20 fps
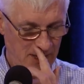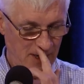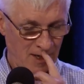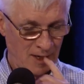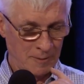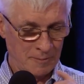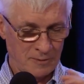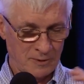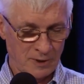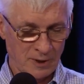
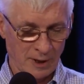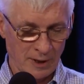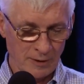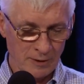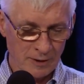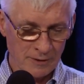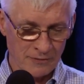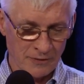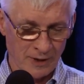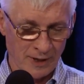I'm
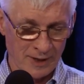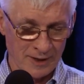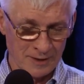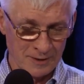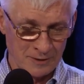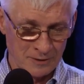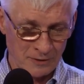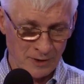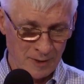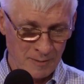terrified
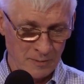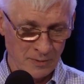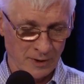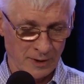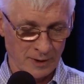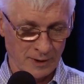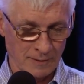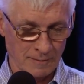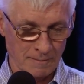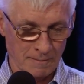and
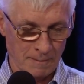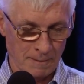trembling.